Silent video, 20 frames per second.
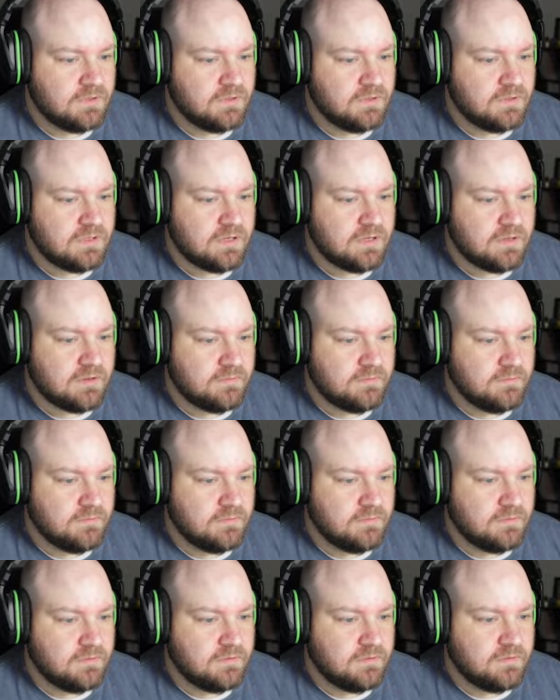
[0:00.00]
Yeah.
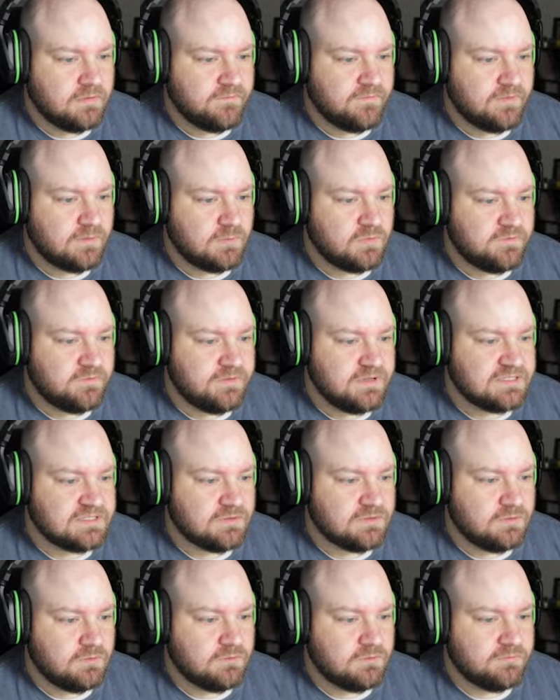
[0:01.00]
I move these
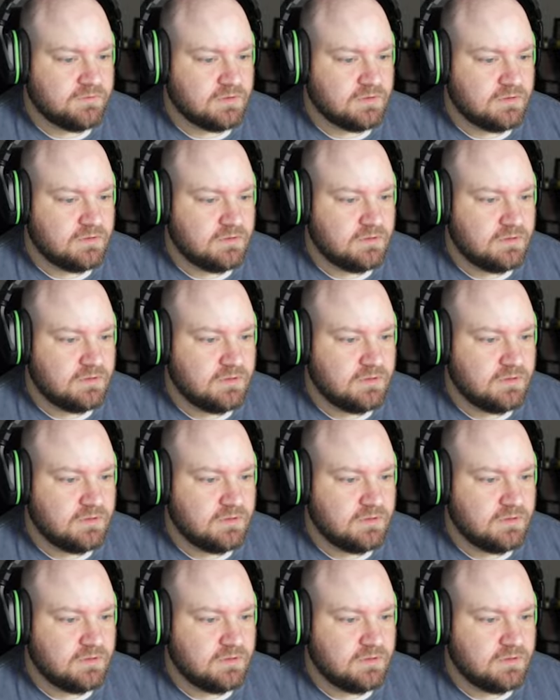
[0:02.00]
over.